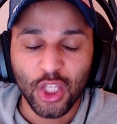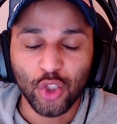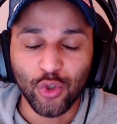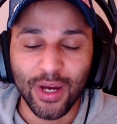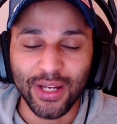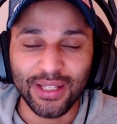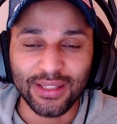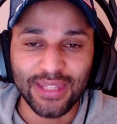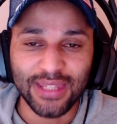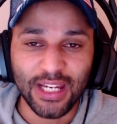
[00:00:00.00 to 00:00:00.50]
Try
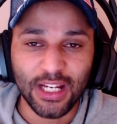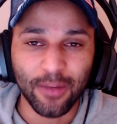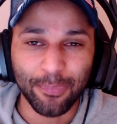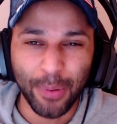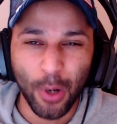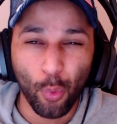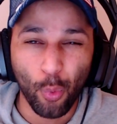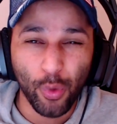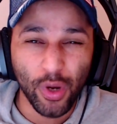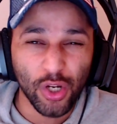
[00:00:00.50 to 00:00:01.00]
to think
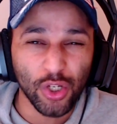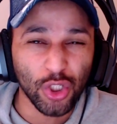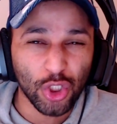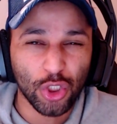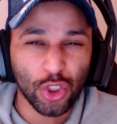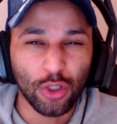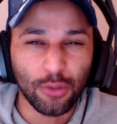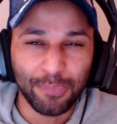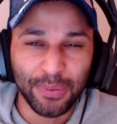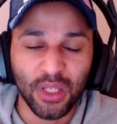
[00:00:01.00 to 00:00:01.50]
about where you
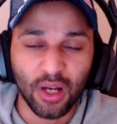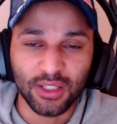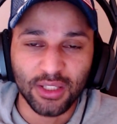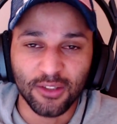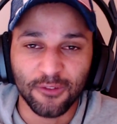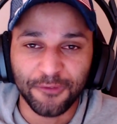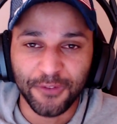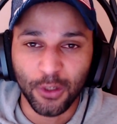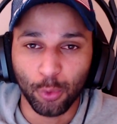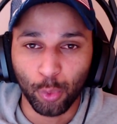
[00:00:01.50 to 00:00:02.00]
should be on the
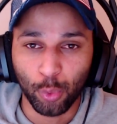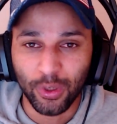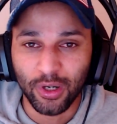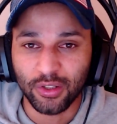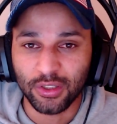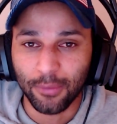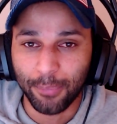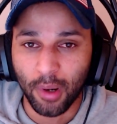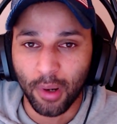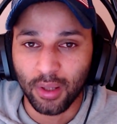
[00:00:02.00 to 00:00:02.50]
field, where
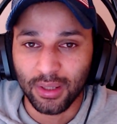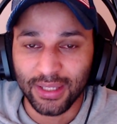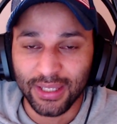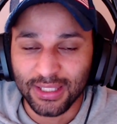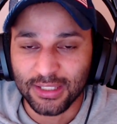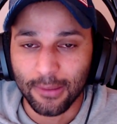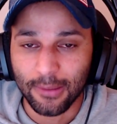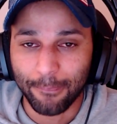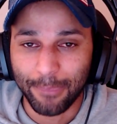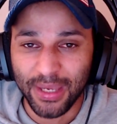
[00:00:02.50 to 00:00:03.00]
the ball
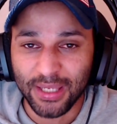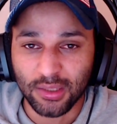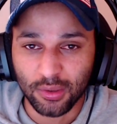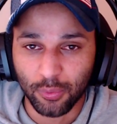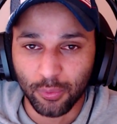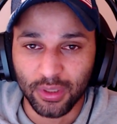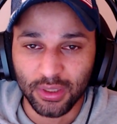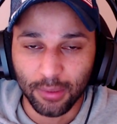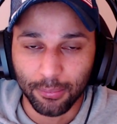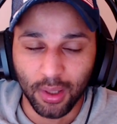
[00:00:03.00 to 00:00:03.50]
is, based on
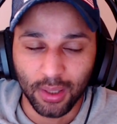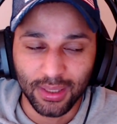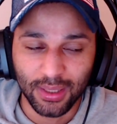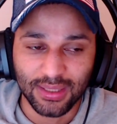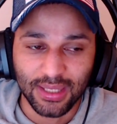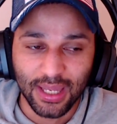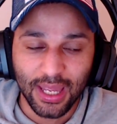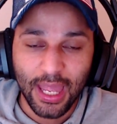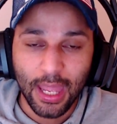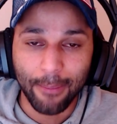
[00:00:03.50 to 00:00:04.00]
where the ball
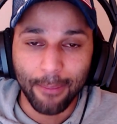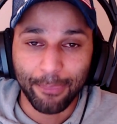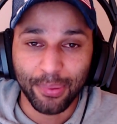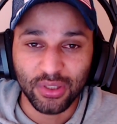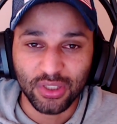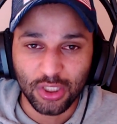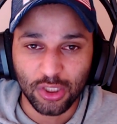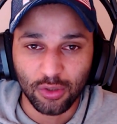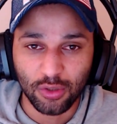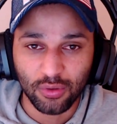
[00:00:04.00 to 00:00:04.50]
is, and
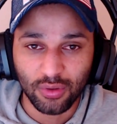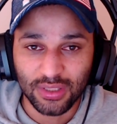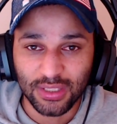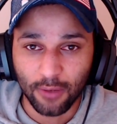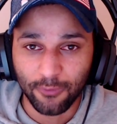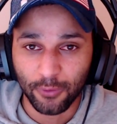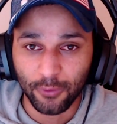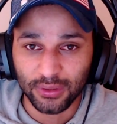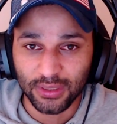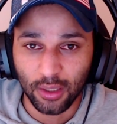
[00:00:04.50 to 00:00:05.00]
position
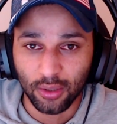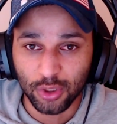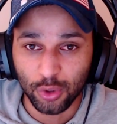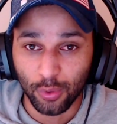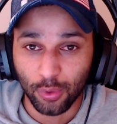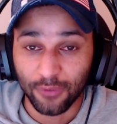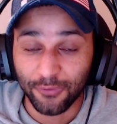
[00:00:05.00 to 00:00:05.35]
yourself with L2.